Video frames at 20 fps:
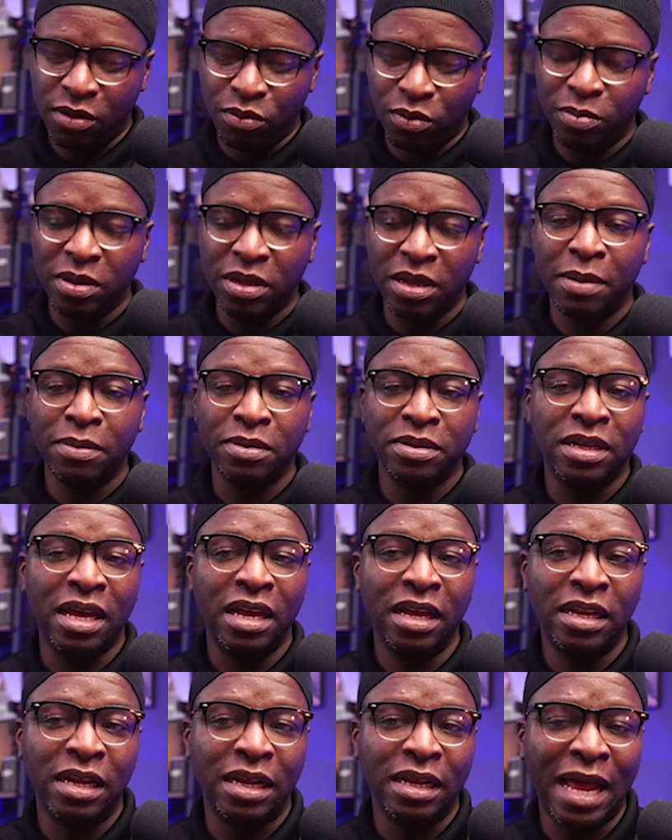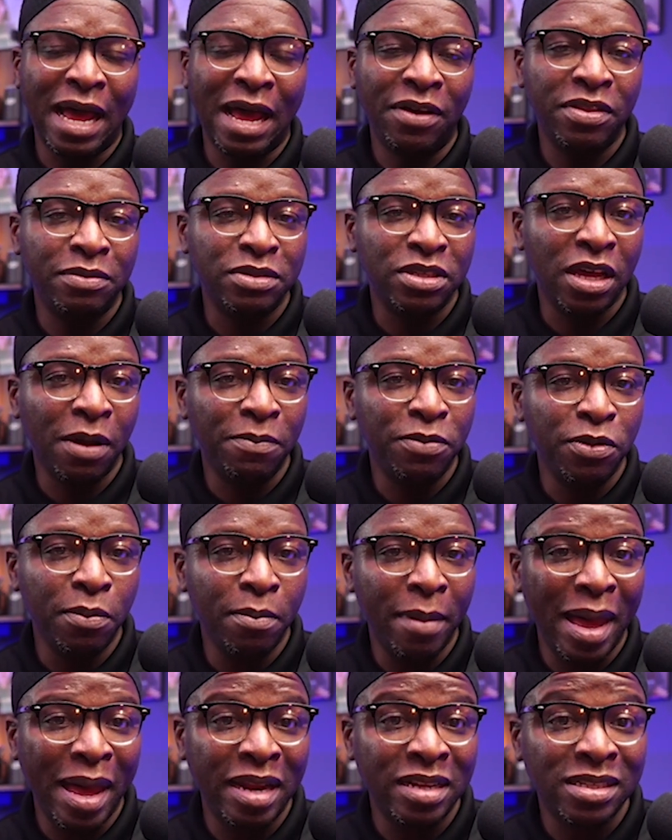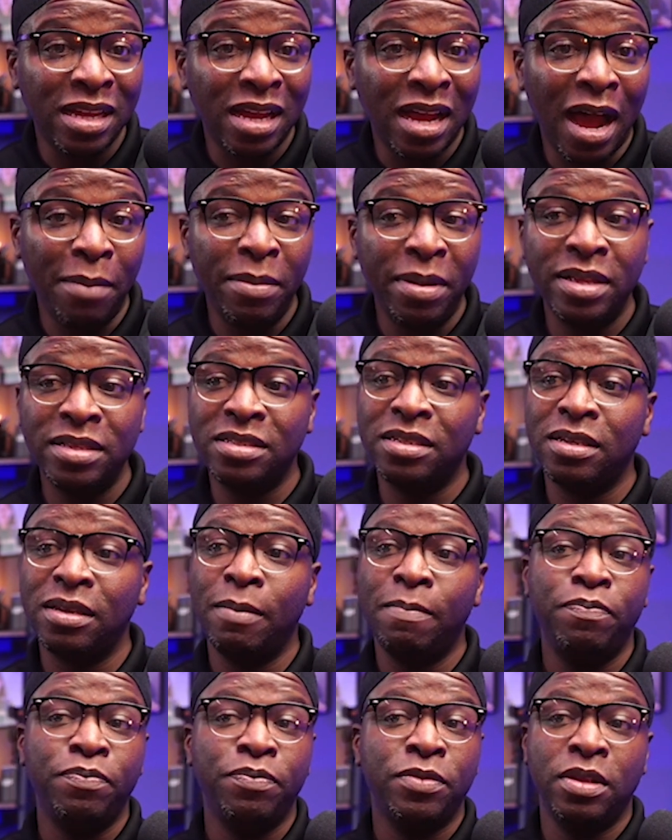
It will be able to allow them to help you manage comments,